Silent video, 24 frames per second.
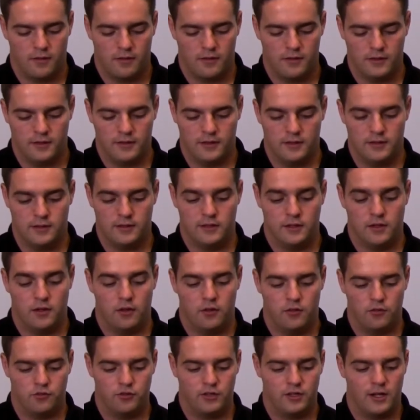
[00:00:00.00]
The
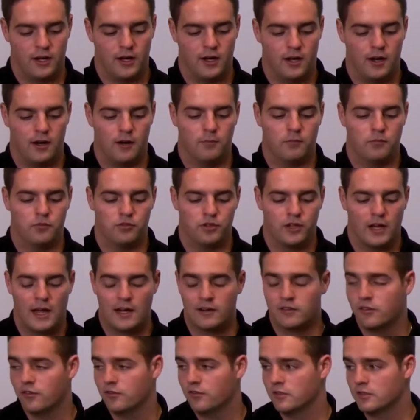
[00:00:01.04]

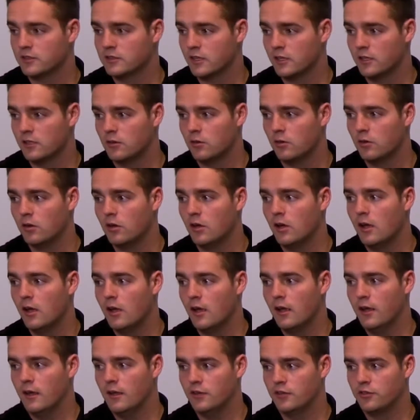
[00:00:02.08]
reactor in the cycle
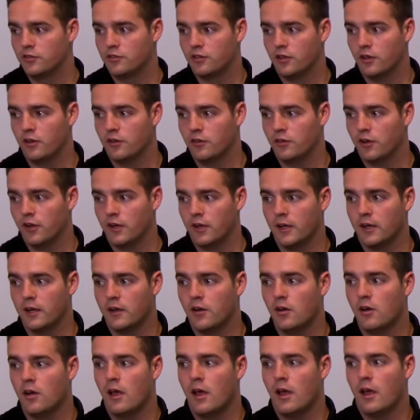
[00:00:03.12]
is shown right
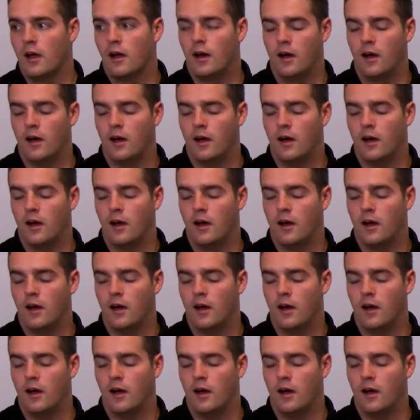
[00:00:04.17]
here.